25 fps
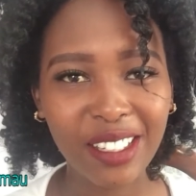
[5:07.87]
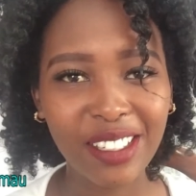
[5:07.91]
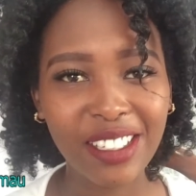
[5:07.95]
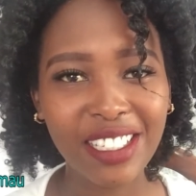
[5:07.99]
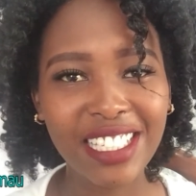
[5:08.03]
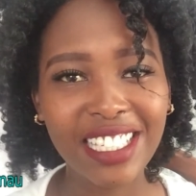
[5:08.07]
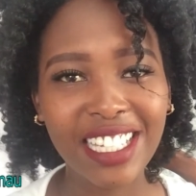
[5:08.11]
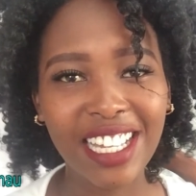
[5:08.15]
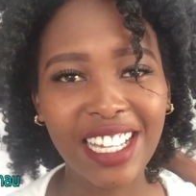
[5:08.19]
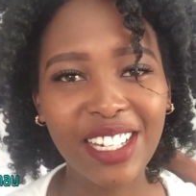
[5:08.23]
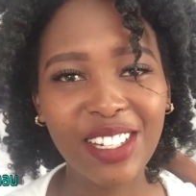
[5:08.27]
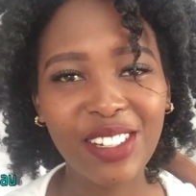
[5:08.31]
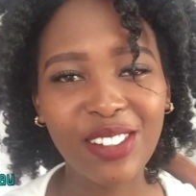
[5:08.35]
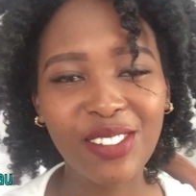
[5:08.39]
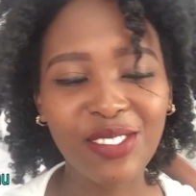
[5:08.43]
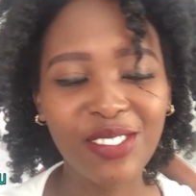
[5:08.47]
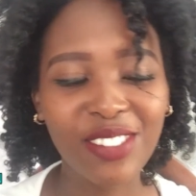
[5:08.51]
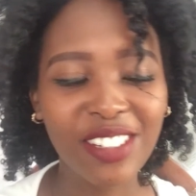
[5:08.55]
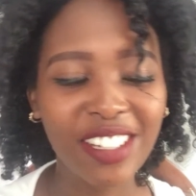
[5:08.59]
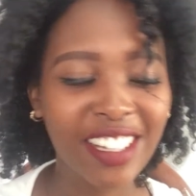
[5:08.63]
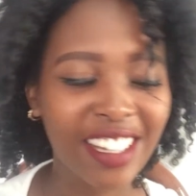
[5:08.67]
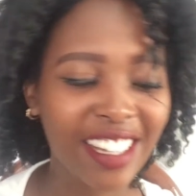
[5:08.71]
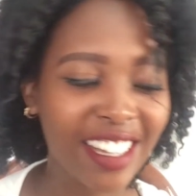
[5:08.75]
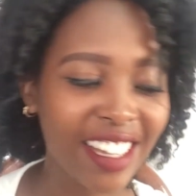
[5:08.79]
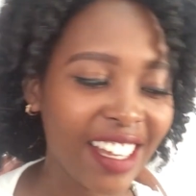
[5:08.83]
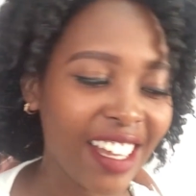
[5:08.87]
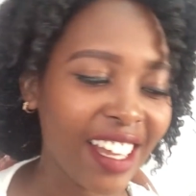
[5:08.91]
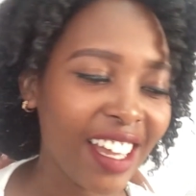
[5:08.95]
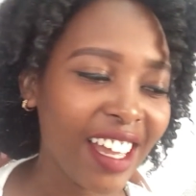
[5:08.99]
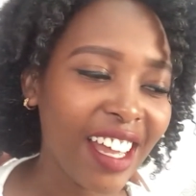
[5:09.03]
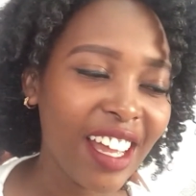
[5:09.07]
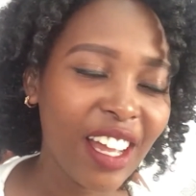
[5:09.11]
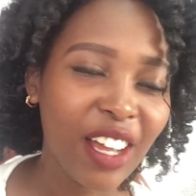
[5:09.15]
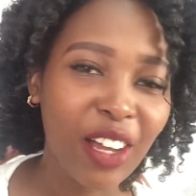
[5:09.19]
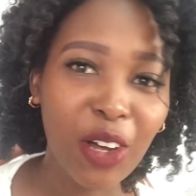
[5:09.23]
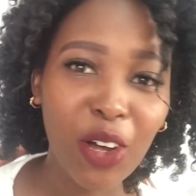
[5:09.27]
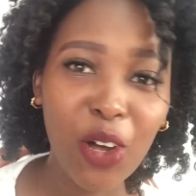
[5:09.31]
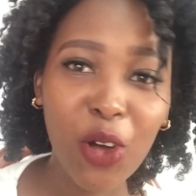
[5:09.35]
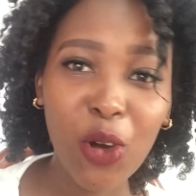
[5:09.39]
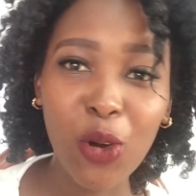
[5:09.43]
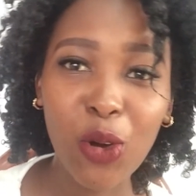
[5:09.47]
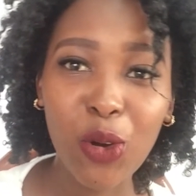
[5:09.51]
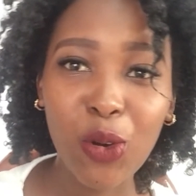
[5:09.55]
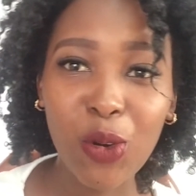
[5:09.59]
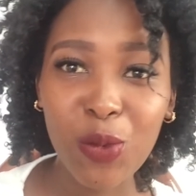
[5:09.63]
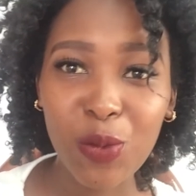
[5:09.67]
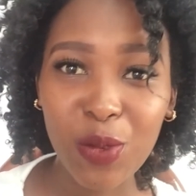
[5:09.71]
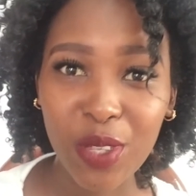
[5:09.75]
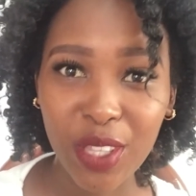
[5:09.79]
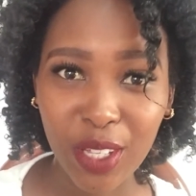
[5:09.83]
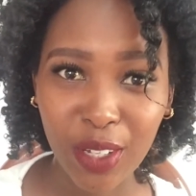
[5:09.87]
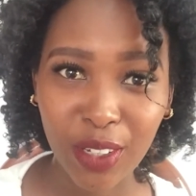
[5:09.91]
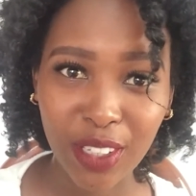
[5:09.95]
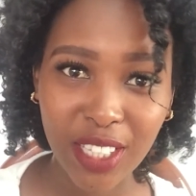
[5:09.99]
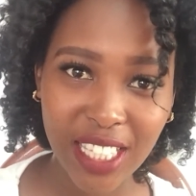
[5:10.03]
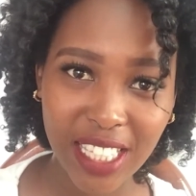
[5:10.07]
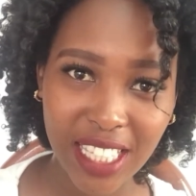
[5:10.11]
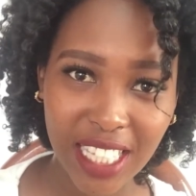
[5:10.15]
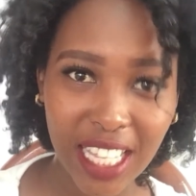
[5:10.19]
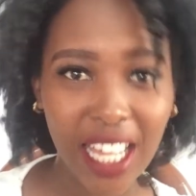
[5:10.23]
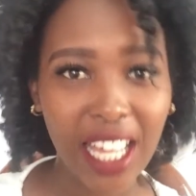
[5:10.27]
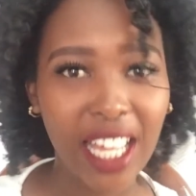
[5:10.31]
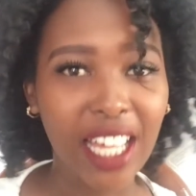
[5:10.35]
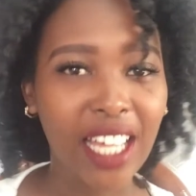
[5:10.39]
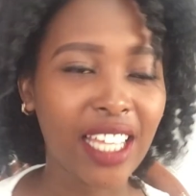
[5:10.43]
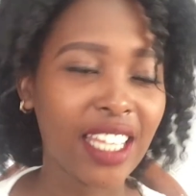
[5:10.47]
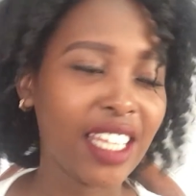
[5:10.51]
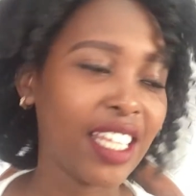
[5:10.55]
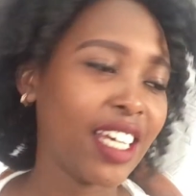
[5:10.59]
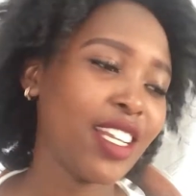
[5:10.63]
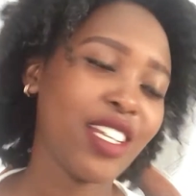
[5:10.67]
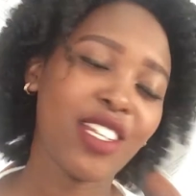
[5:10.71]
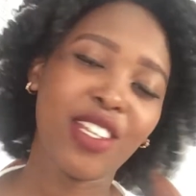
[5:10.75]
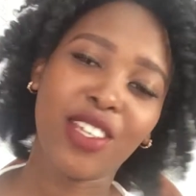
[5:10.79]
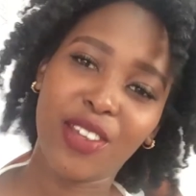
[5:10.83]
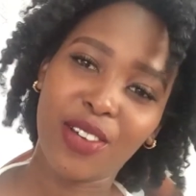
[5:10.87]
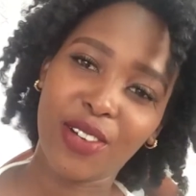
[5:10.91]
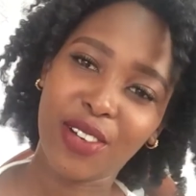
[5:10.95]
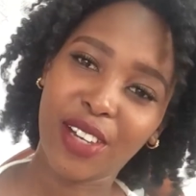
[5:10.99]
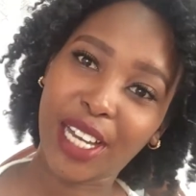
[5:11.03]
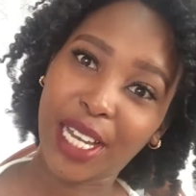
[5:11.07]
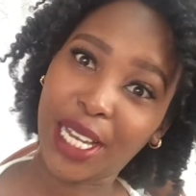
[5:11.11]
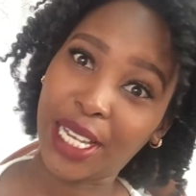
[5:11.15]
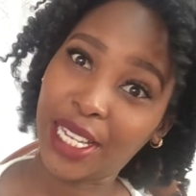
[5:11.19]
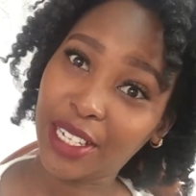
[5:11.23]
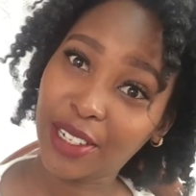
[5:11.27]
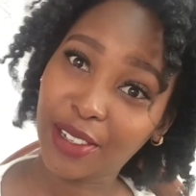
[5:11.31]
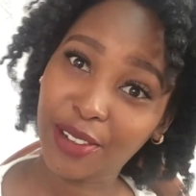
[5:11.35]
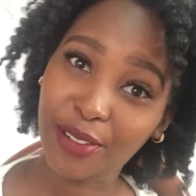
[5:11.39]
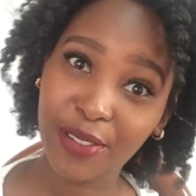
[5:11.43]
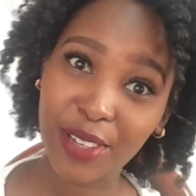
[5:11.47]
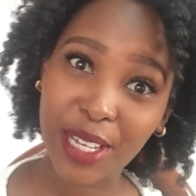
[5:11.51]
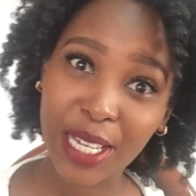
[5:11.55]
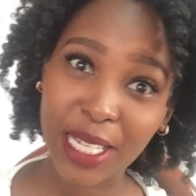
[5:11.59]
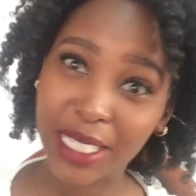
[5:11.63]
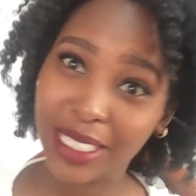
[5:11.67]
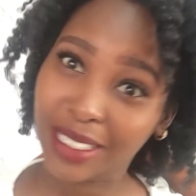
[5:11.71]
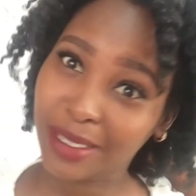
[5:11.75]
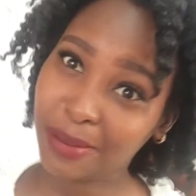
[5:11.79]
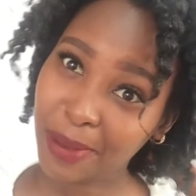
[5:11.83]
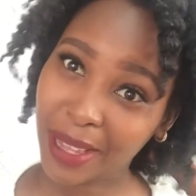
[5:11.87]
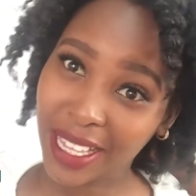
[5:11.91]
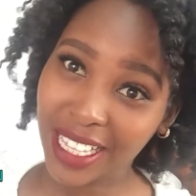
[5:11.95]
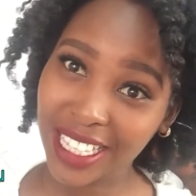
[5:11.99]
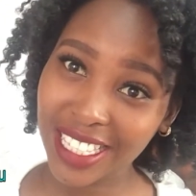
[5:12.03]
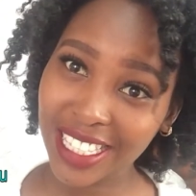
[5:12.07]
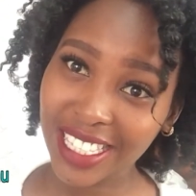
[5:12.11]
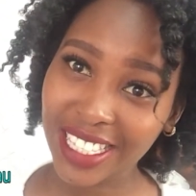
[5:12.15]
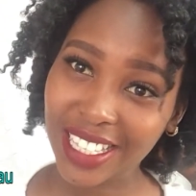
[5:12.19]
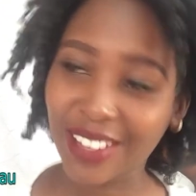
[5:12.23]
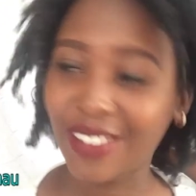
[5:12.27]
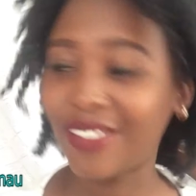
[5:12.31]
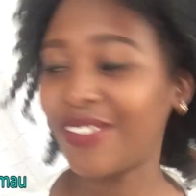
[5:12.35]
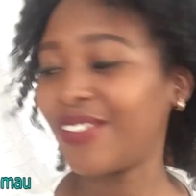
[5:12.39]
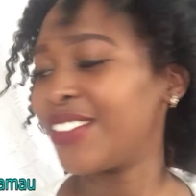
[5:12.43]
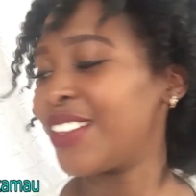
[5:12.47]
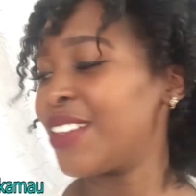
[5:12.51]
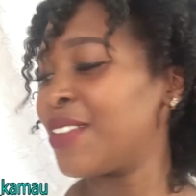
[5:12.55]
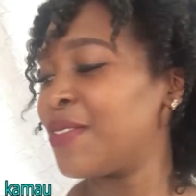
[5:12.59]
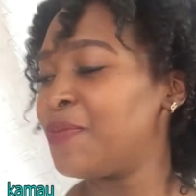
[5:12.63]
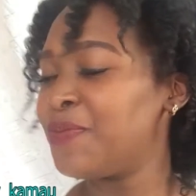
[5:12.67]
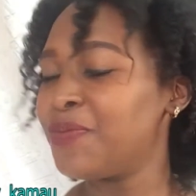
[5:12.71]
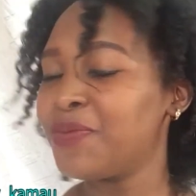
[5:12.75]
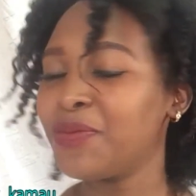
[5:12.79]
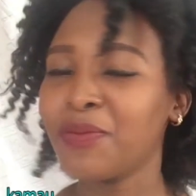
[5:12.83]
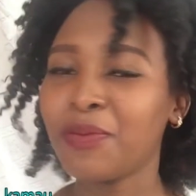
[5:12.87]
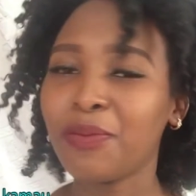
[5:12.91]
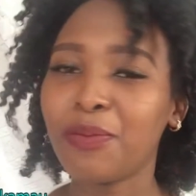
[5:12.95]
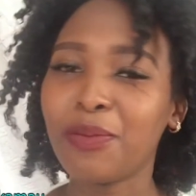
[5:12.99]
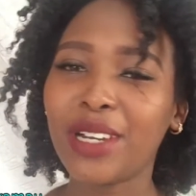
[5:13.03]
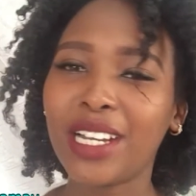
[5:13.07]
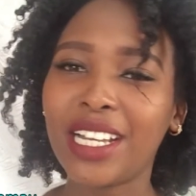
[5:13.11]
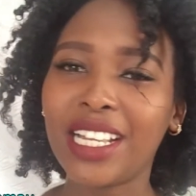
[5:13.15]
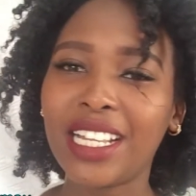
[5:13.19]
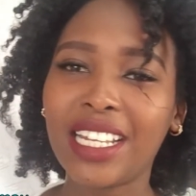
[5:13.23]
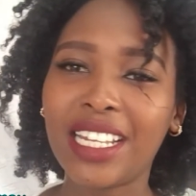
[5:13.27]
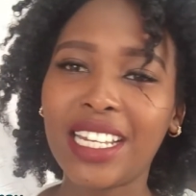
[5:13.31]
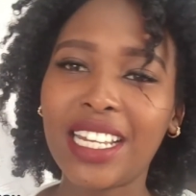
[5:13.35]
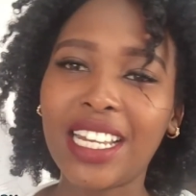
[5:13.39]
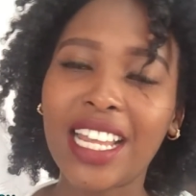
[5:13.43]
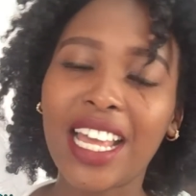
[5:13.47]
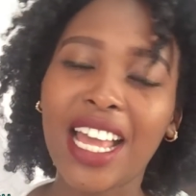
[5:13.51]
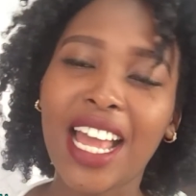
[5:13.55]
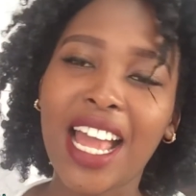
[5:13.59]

This kind of go without saying that you're kind of expensive. But